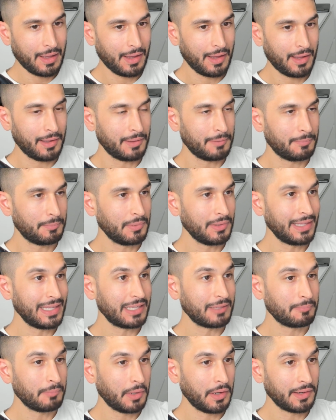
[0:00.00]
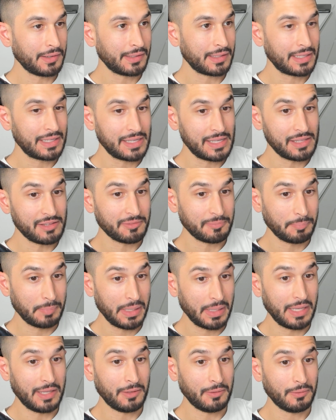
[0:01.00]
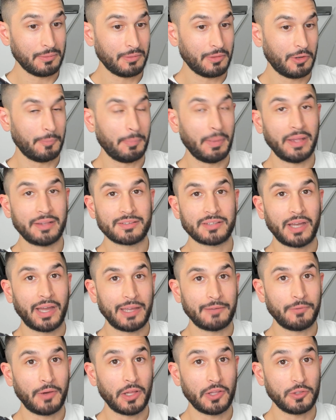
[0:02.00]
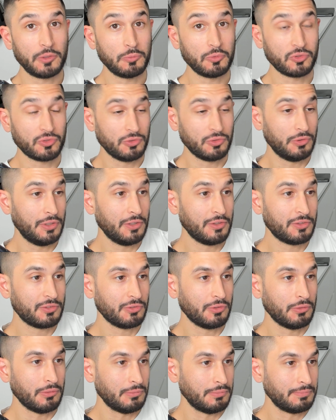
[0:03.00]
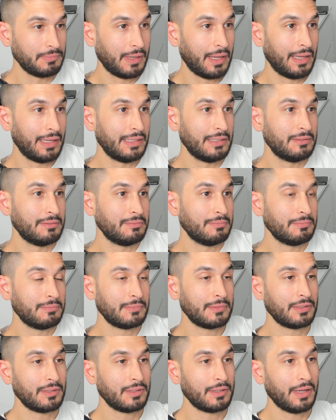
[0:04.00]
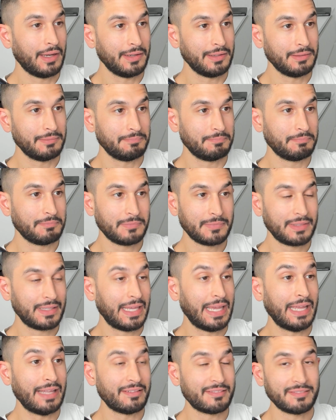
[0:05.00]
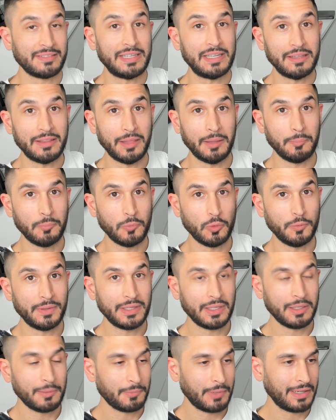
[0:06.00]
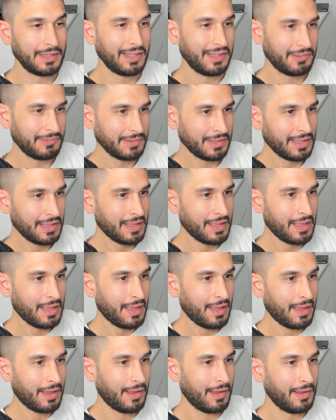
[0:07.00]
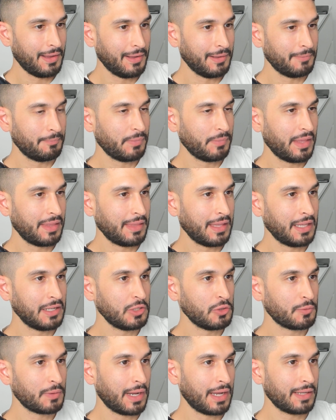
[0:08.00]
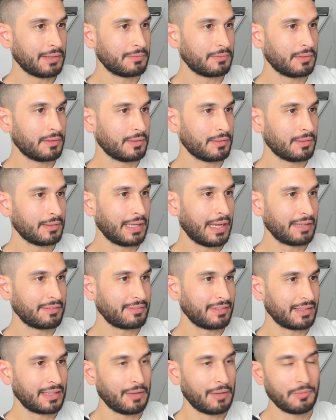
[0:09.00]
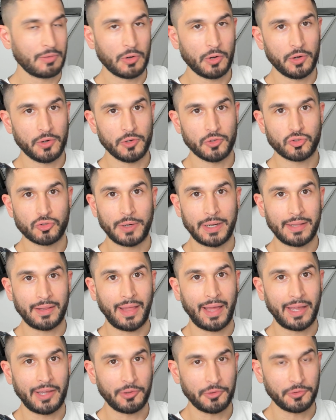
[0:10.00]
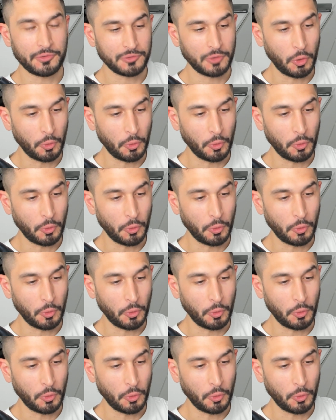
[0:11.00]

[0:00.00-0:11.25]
Malik Monk, he's been their best high volume shooter, so I kind of can't see them moving him right now. And then you've got guys like Kevin Huerter, Trey Lyles.